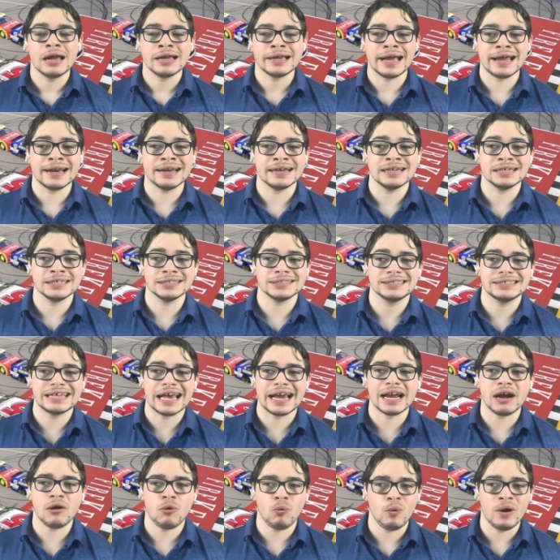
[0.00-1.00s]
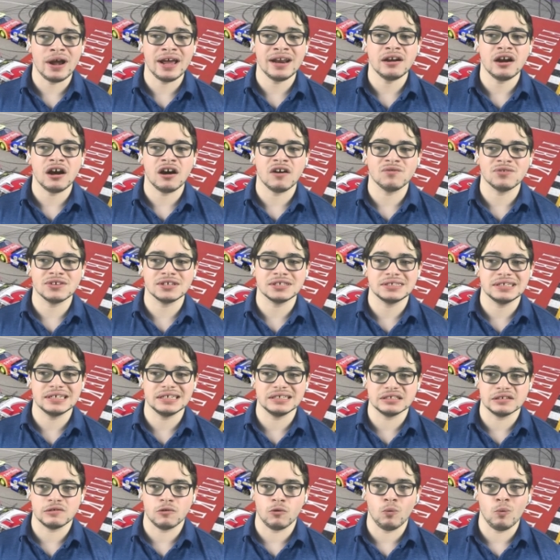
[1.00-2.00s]
Getting his second win of the
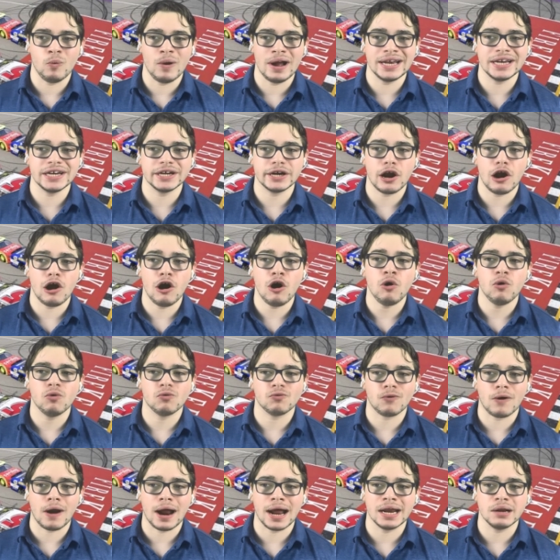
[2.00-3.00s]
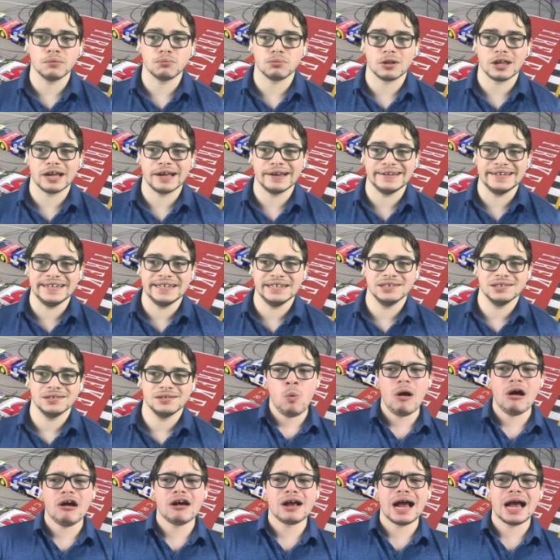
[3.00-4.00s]
season. Way to go, Ryan Blaney.
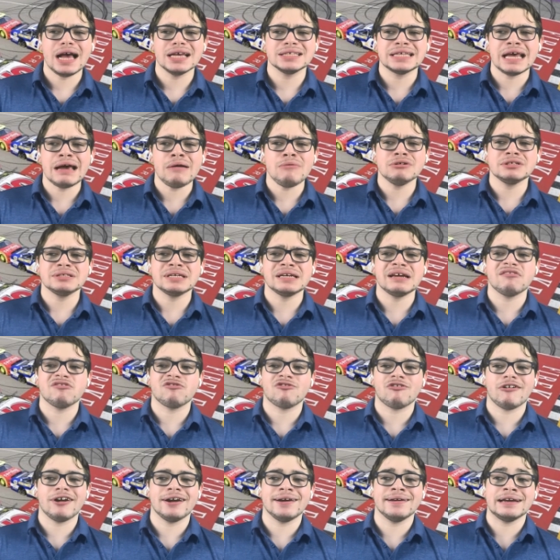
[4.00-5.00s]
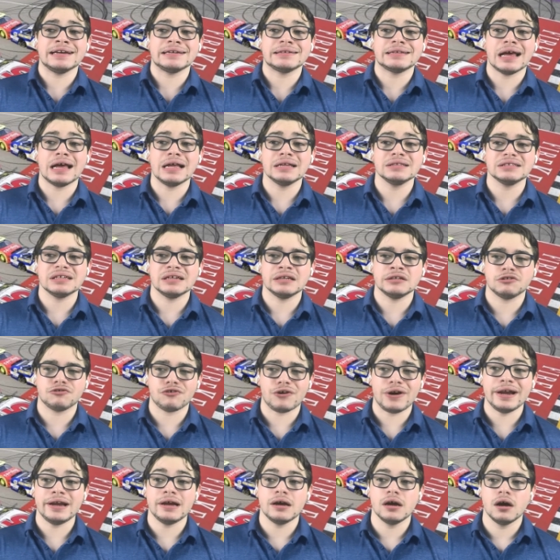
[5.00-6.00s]
Well, guys, that was it for an intense and
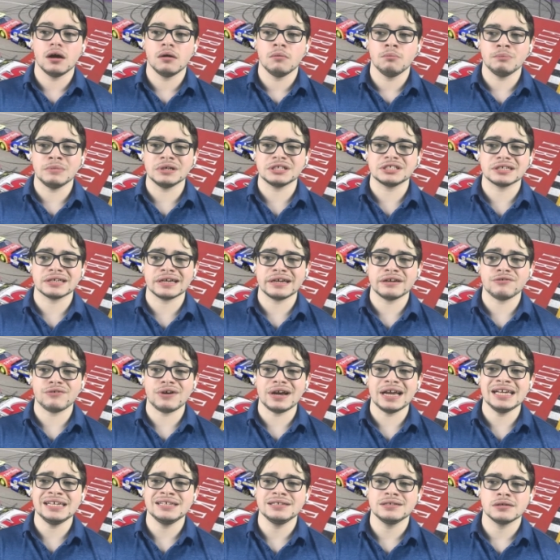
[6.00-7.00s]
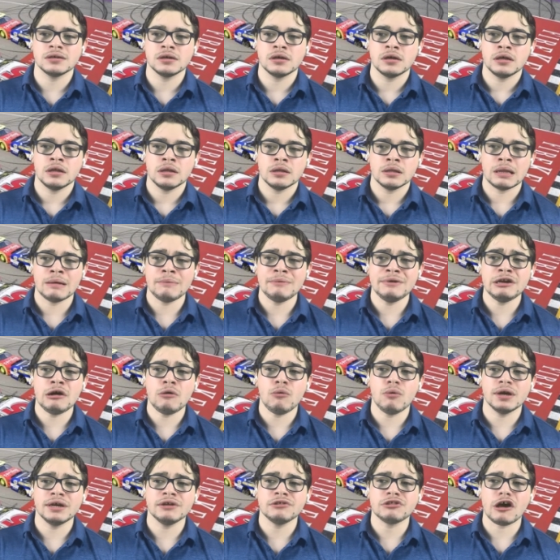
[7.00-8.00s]
great Michigan race. Let me know
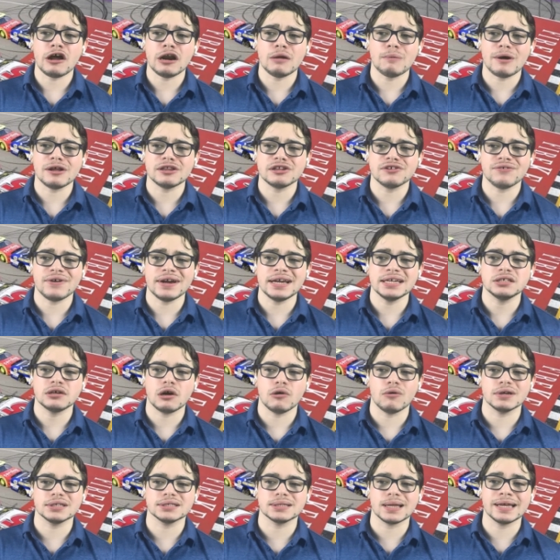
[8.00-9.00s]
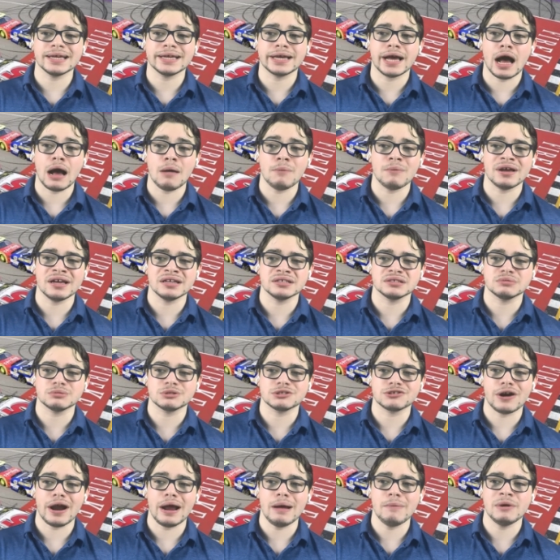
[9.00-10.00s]
what you thought about the race. Always like, comment, and
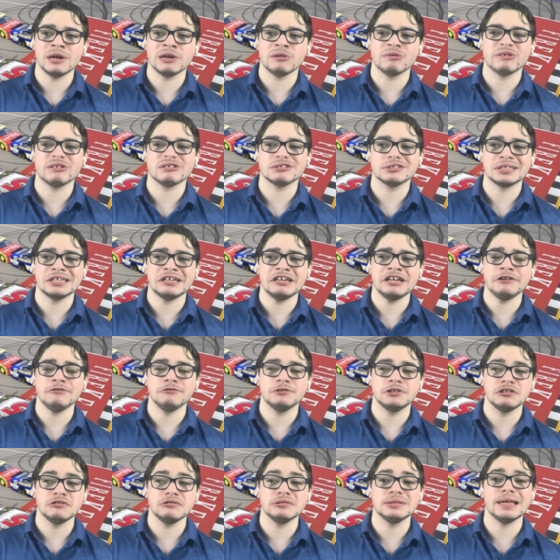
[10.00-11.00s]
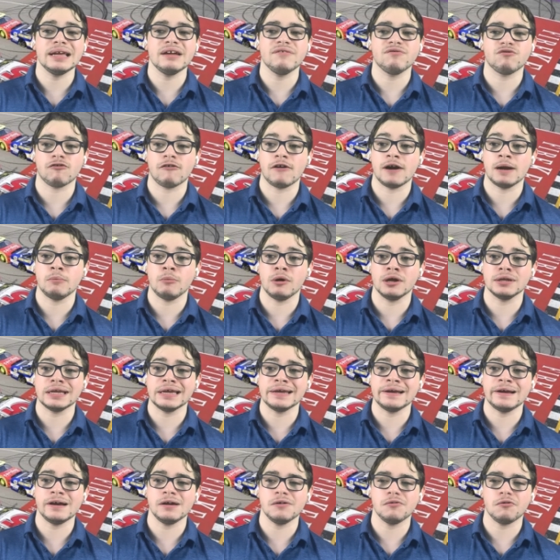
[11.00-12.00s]
subscribe, and we'll see you Tuesday for a Monday
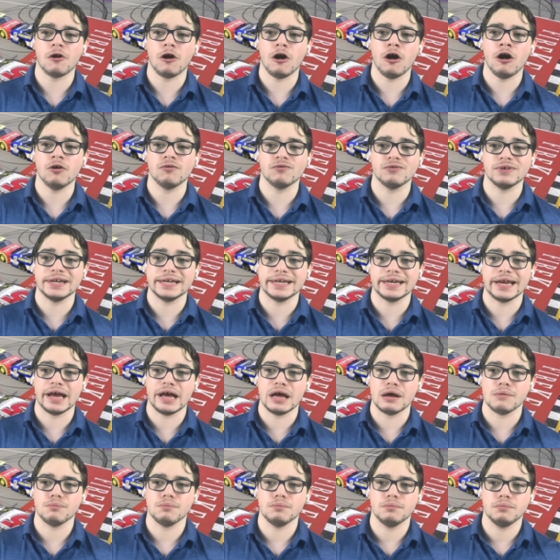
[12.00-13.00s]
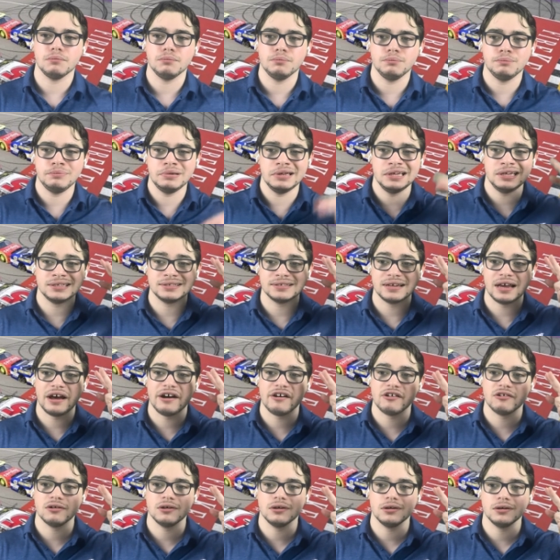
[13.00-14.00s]
Night Raw recap. Peace
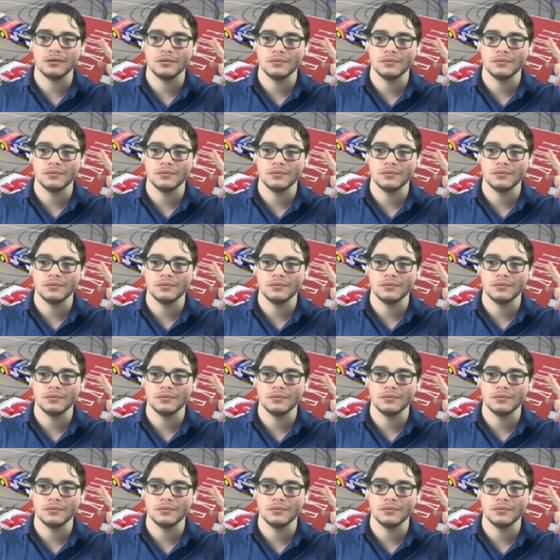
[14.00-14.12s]
out.